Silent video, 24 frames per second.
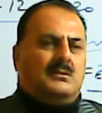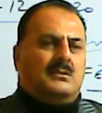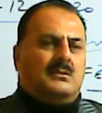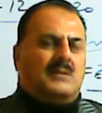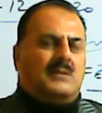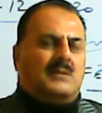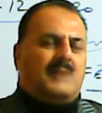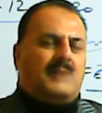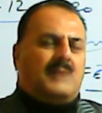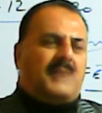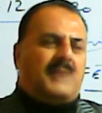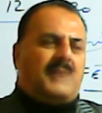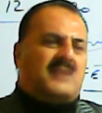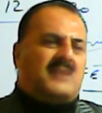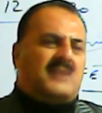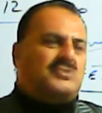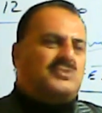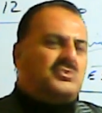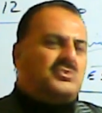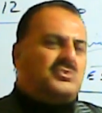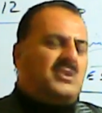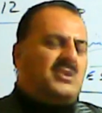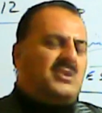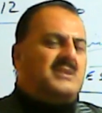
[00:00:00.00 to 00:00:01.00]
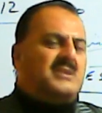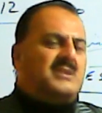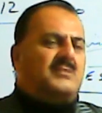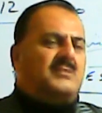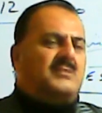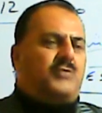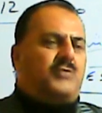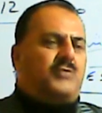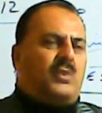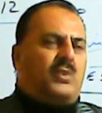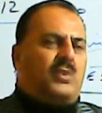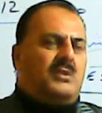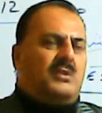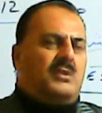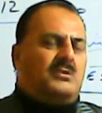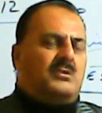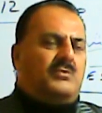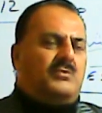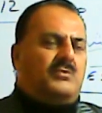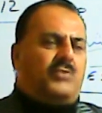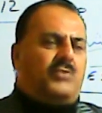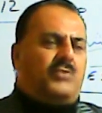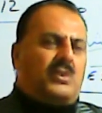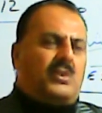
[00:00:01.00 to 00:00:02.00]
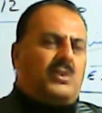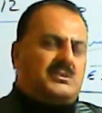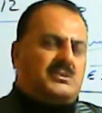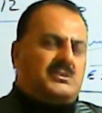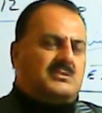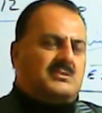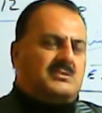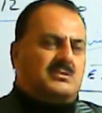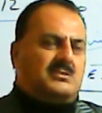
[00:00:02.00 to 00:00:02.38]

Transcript: that parents should not force